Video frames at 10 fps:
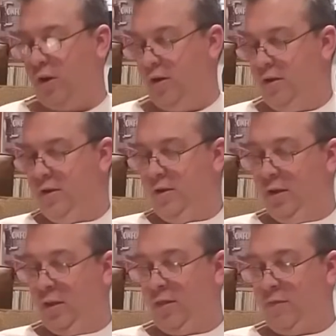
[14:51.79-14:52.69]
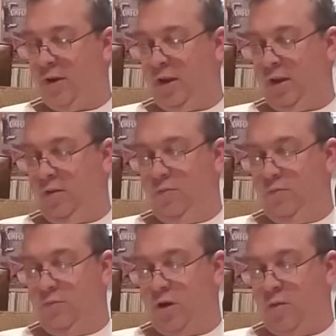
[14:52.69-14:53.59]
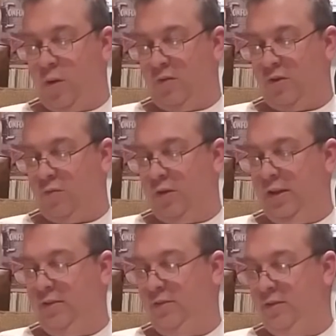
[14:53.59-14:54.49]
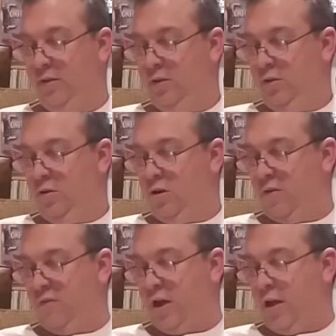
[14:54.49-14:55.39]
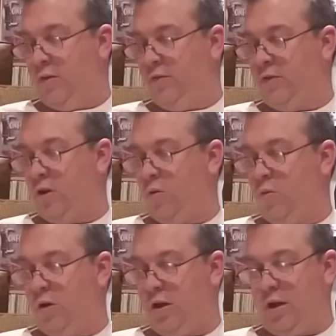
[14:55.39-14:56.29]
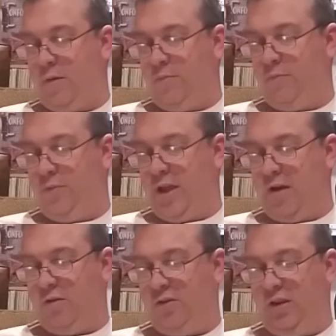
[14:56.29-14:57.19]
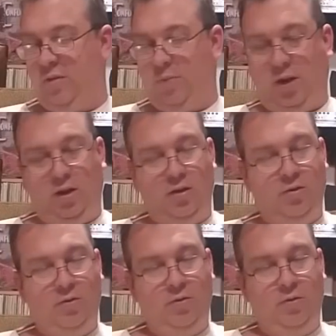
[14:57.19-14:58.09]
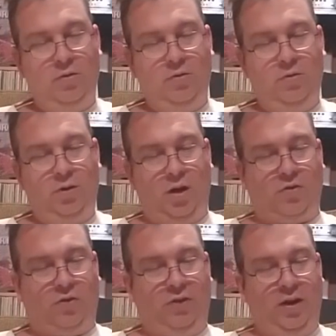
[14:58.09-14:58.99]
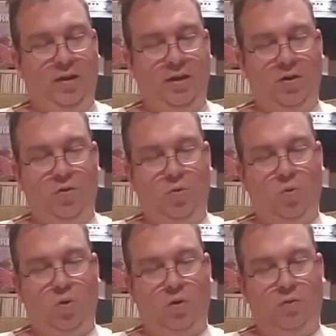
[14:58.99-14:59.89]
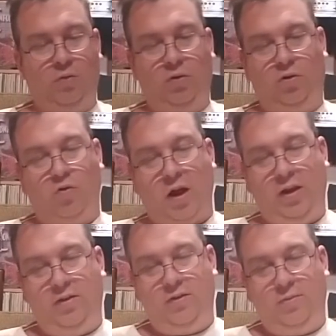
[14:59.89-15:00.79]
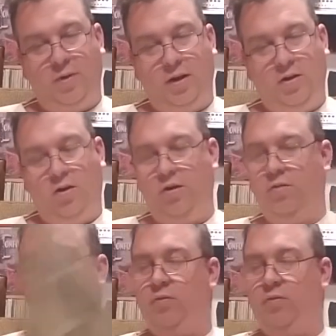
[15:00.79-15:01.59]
on it, three otherwise unreleased on vinyl. So, guaranteed to be interesting or great, depending on